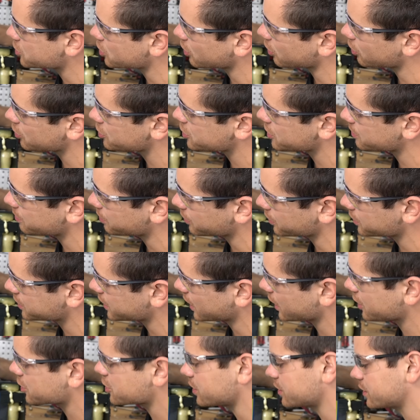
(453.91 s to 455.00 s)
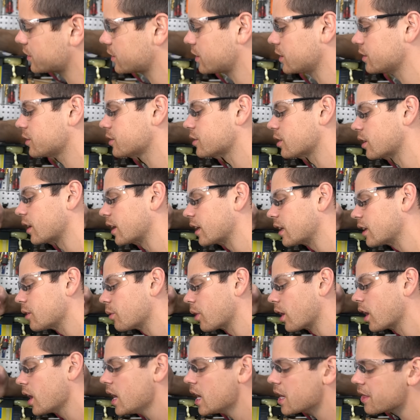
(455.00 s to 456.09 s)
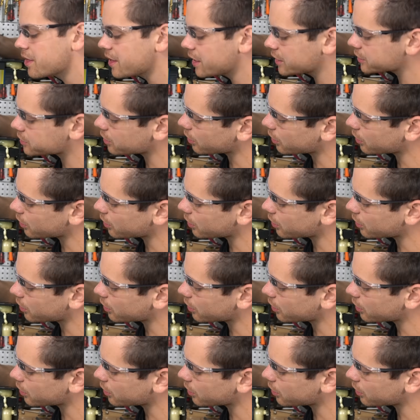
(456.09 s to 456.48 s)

charging protection sensor anywhere. These